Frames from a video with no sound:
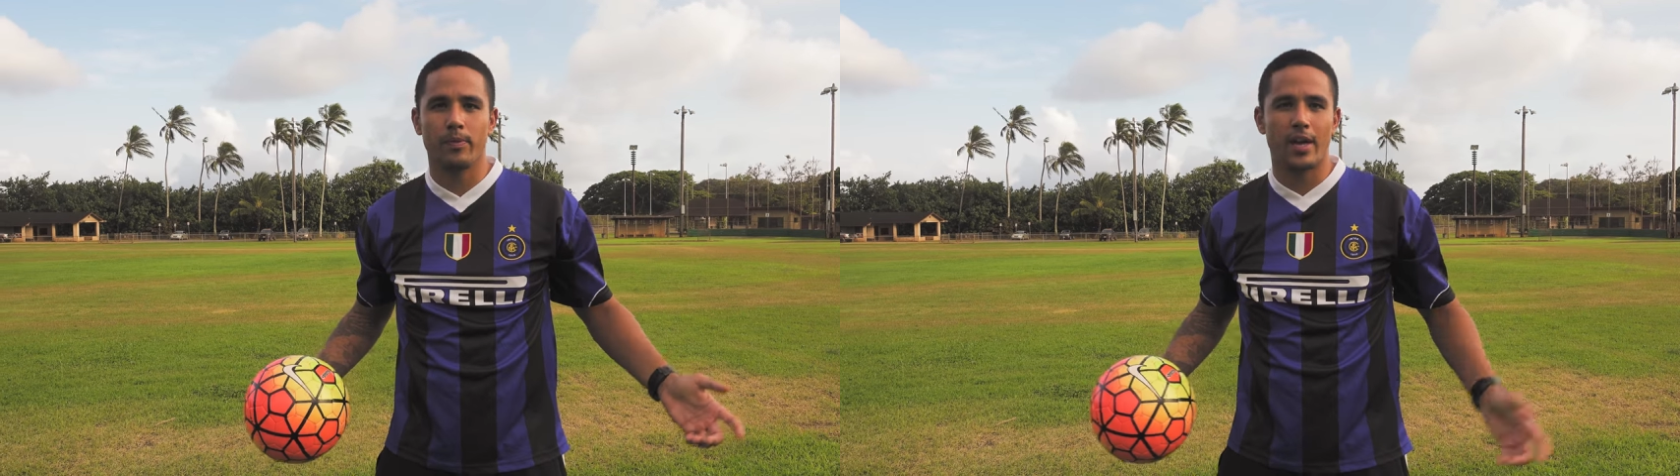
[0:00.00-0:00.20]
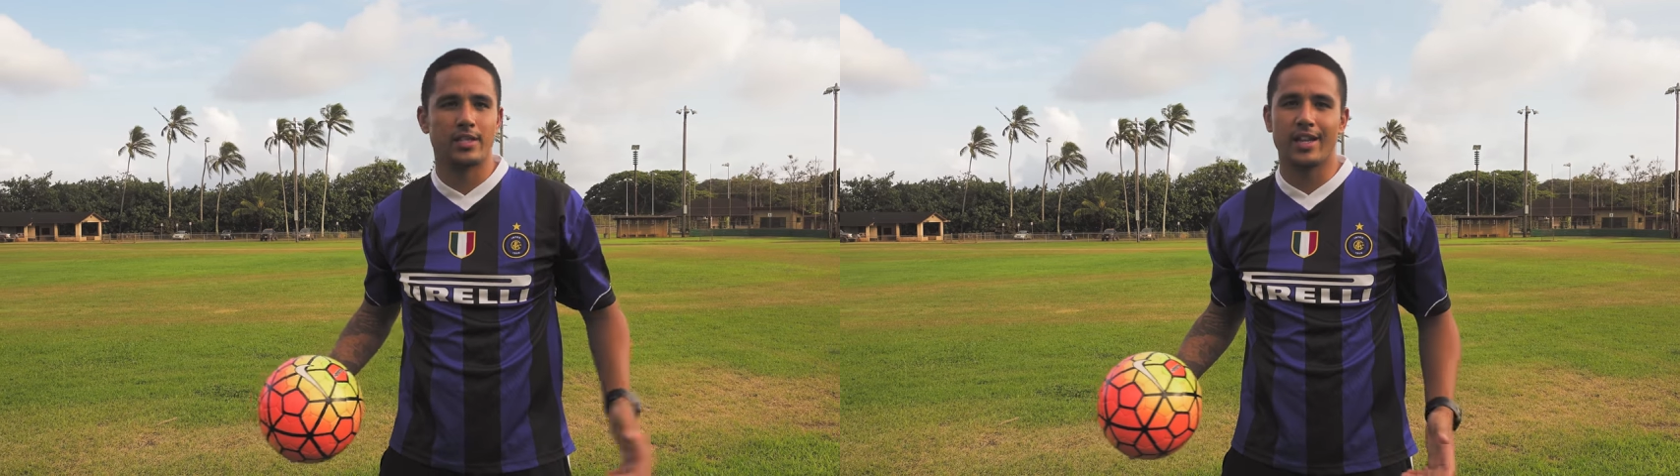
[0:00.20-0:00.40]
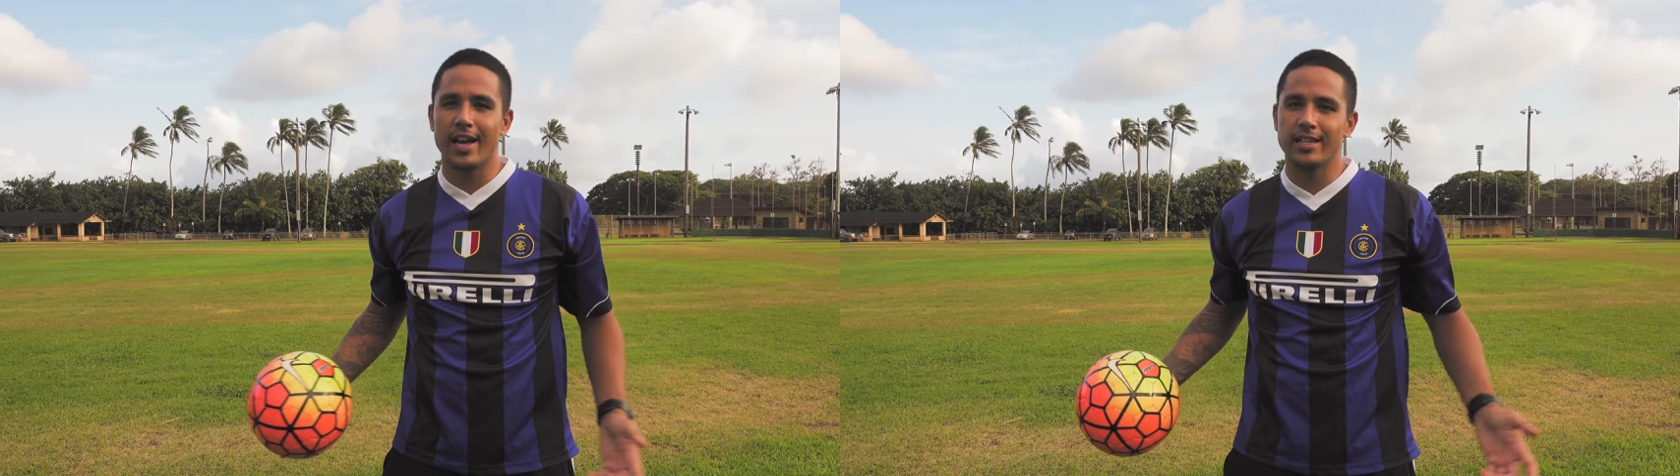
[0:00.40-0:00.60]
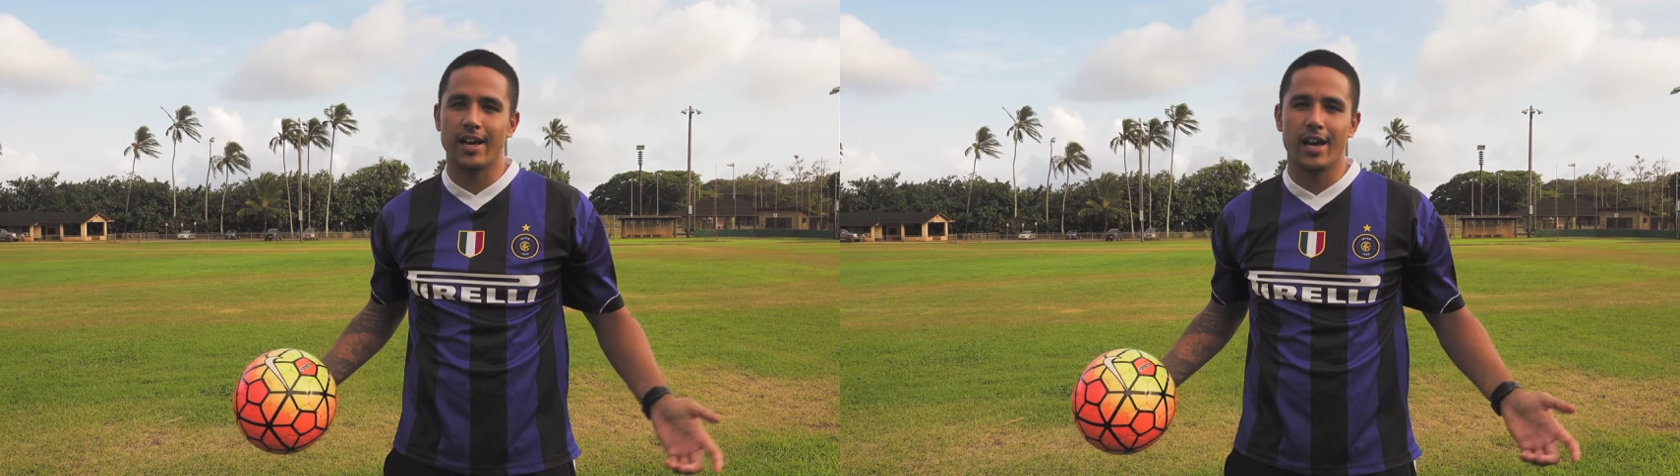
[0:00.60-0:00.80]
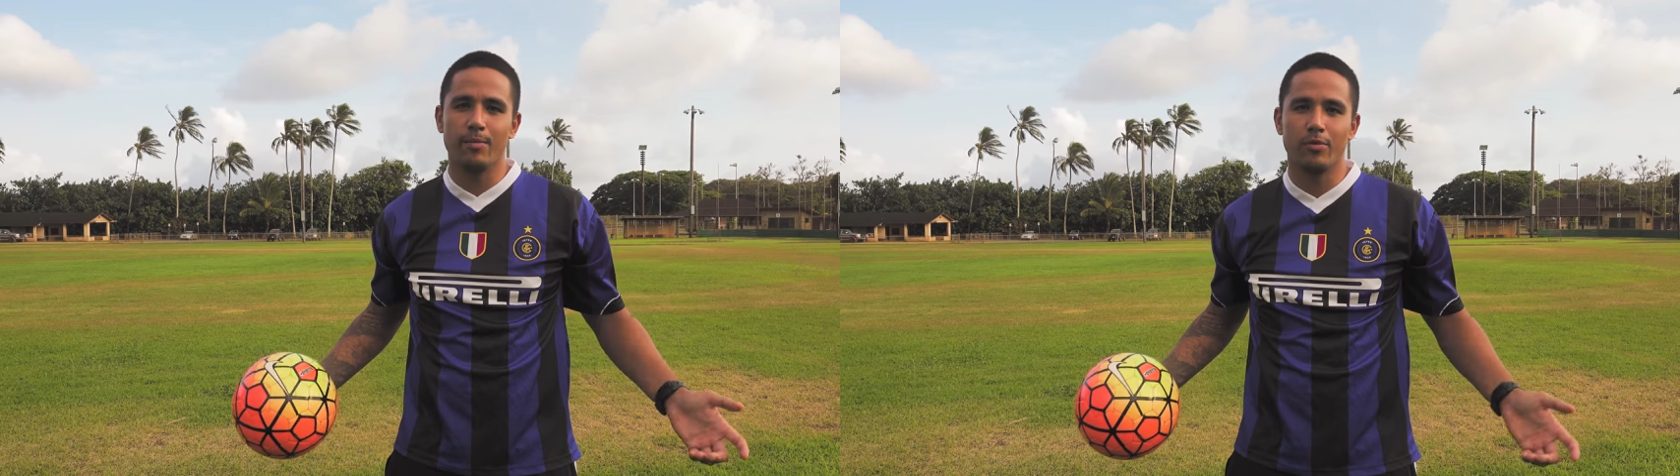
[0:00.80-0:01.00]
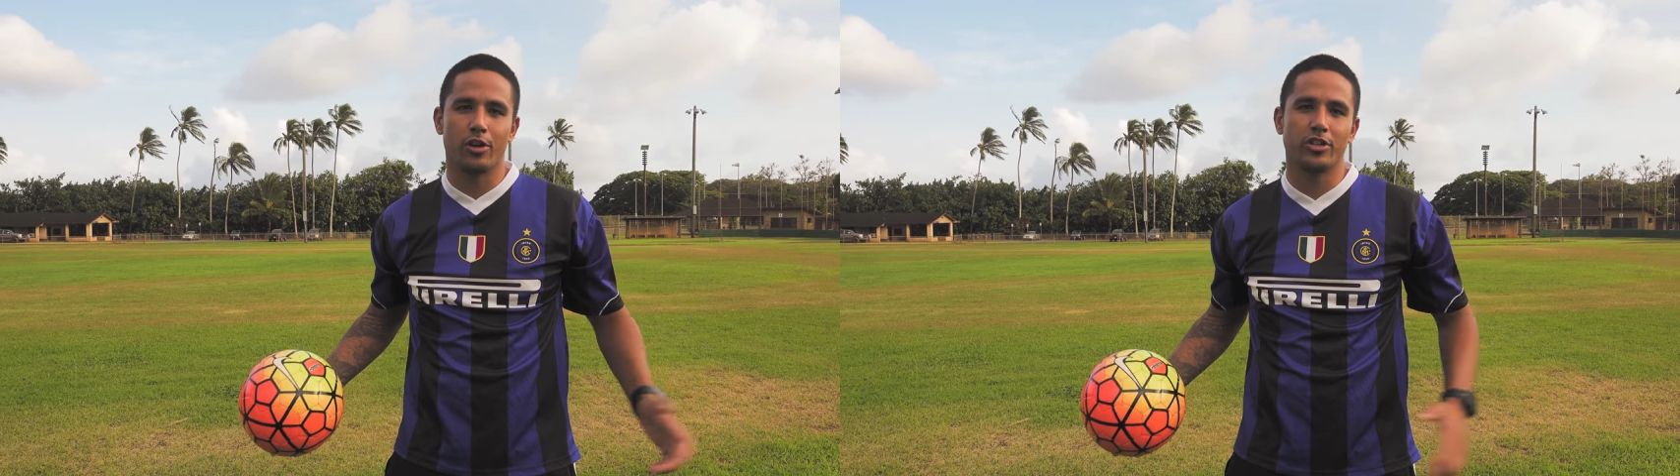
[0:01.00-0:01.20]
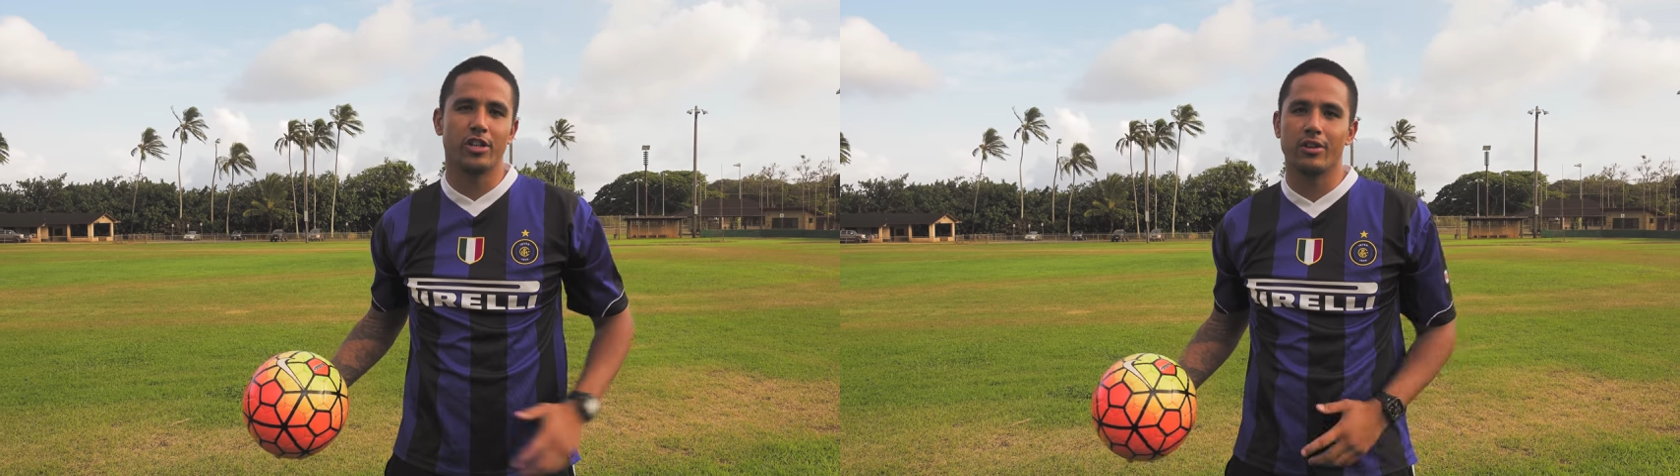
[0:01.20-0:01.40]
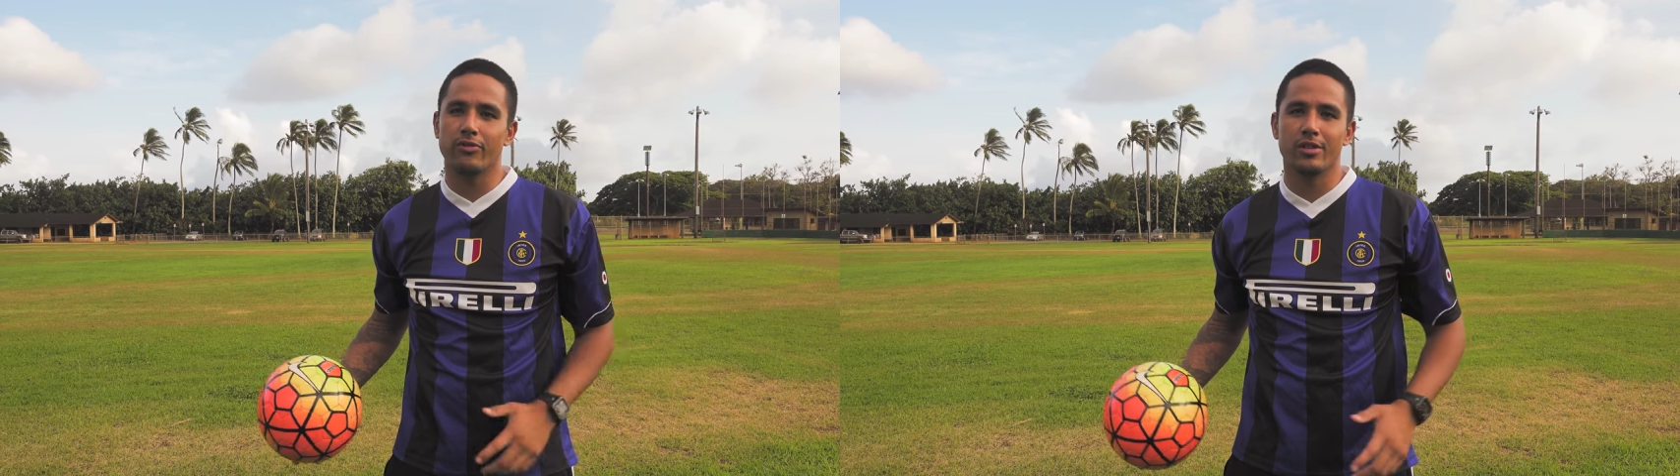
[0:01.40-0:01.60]
it's a nighttime, you're
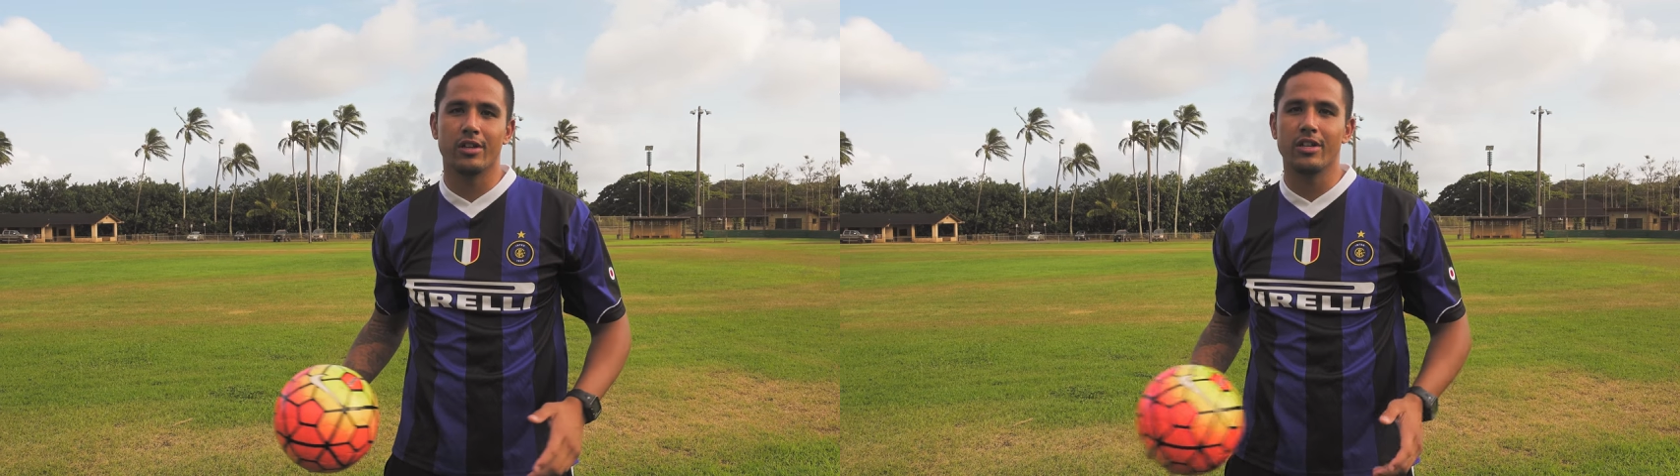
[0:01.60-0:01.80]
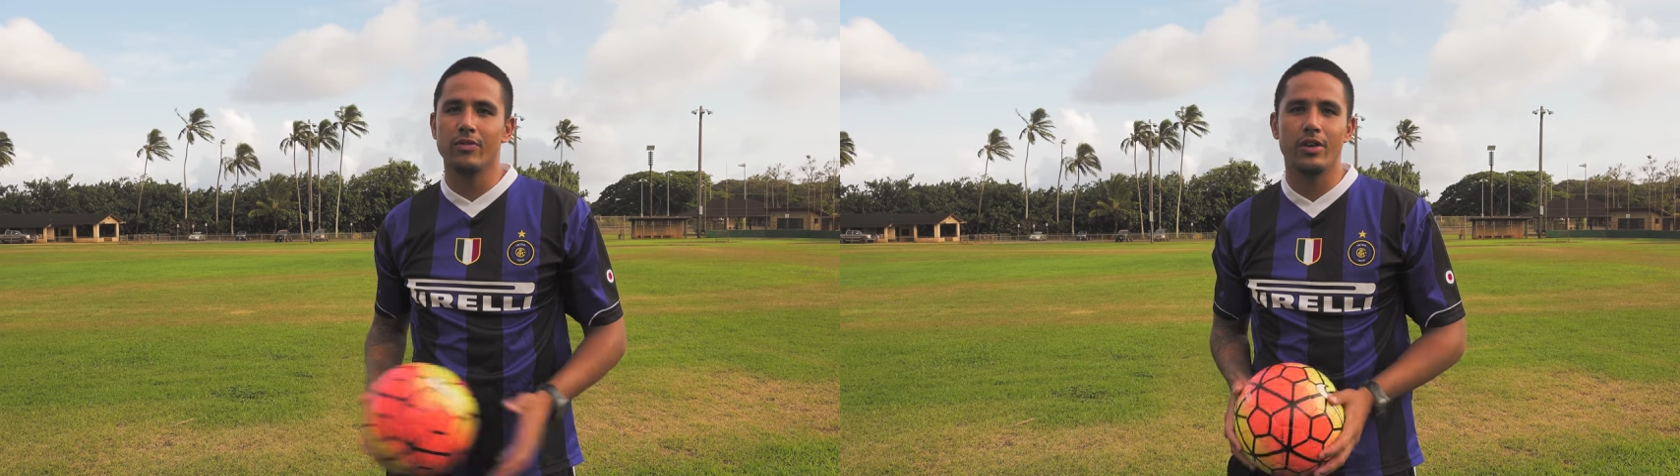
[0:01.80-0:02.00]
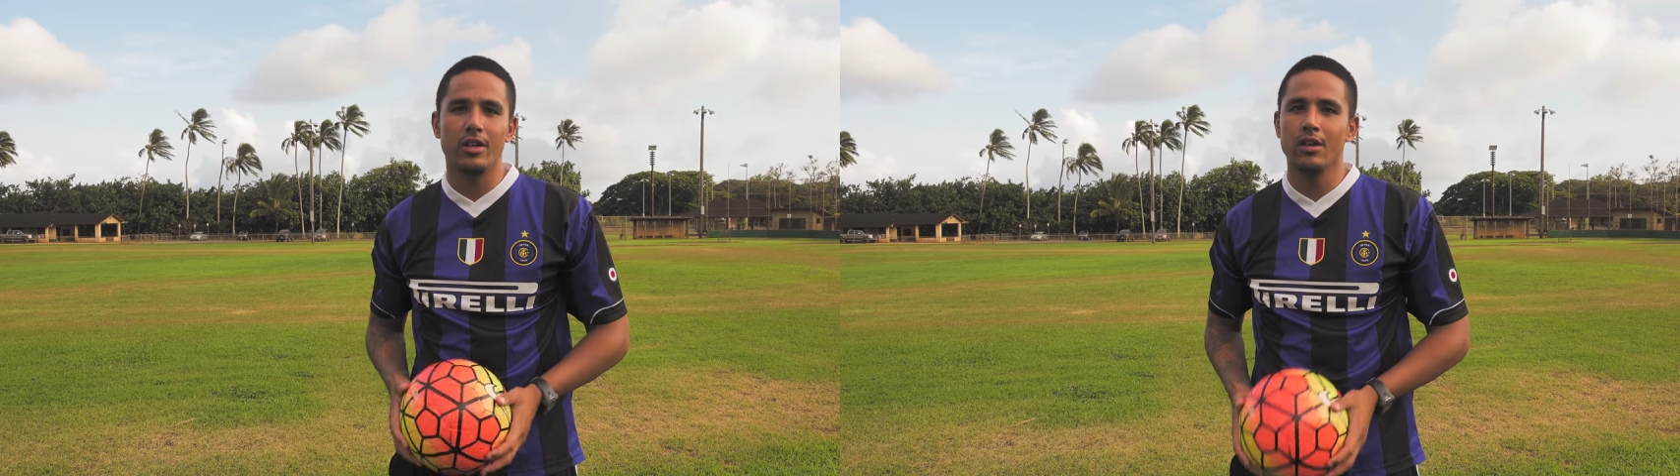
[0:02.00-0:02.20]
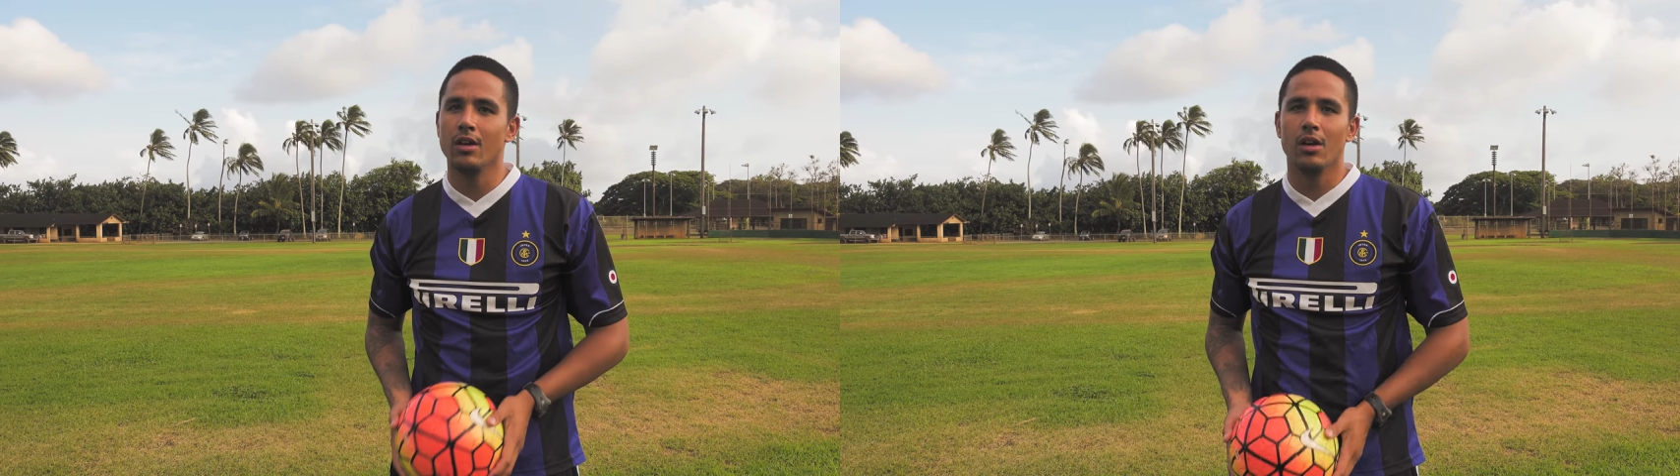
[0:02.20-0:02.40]
chilling in front of the TV,